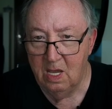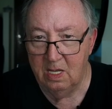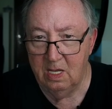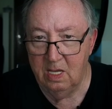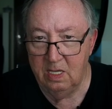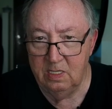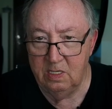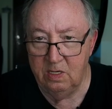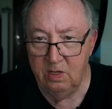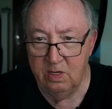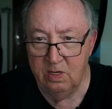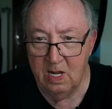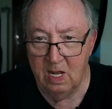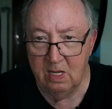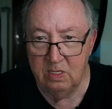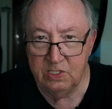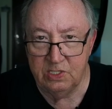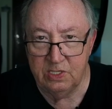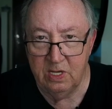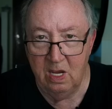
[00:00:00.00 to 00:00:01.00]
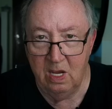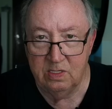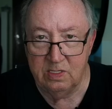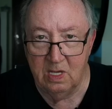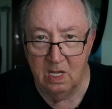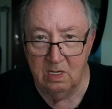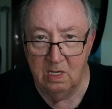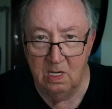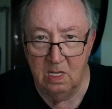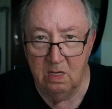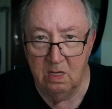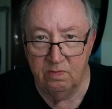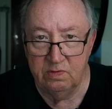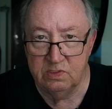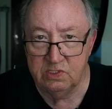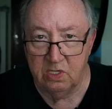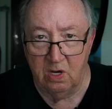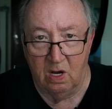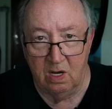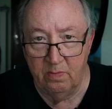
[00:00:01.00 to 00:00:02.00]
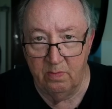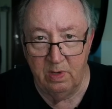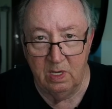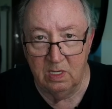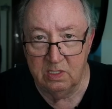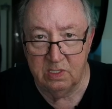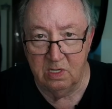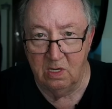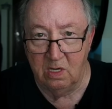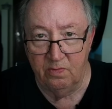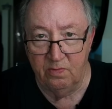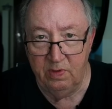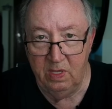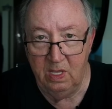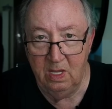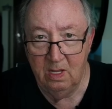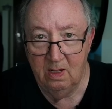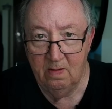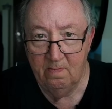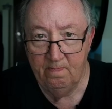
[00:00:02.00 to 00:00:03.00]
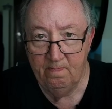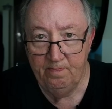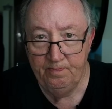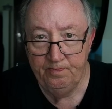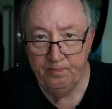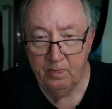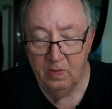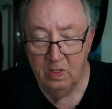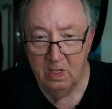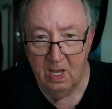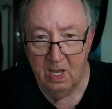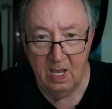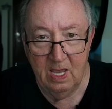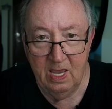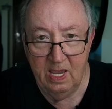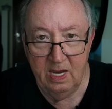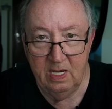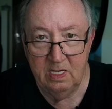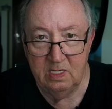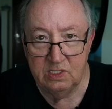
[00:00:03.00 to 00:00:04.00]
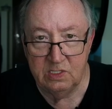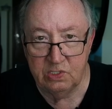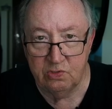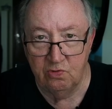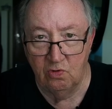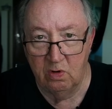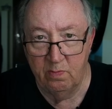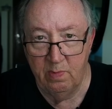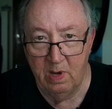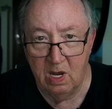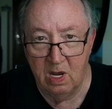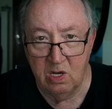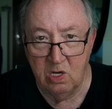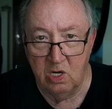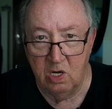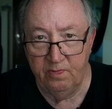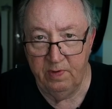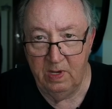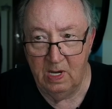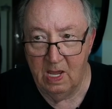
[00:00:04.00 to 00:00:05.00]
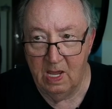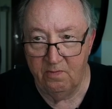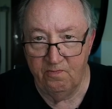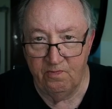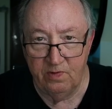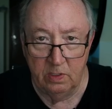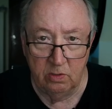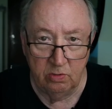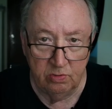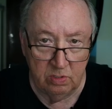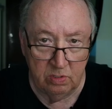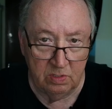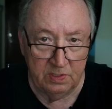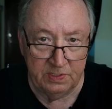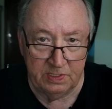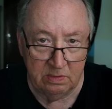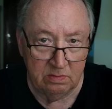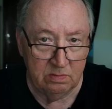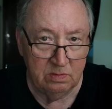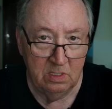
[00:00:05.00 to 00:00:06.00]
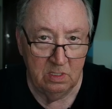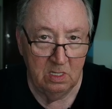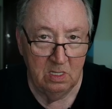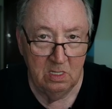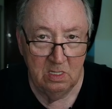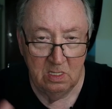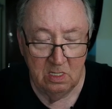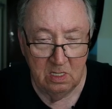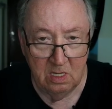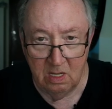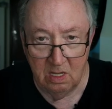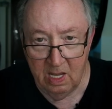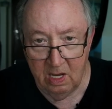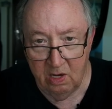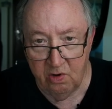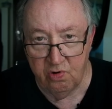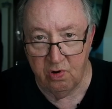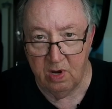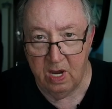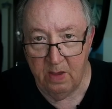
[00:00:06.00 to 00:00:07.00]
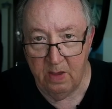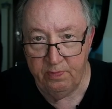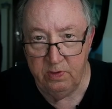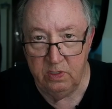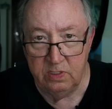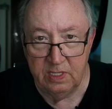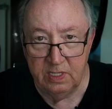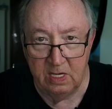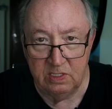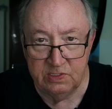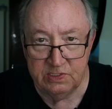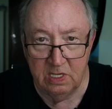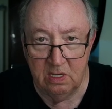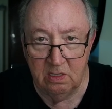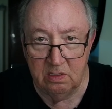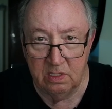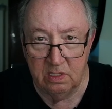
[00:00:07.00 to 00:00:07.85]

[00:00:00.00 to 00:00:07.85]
in the United States. I love Starbucks coffee. I the store-bought coffee like Folgers and all that crap they sell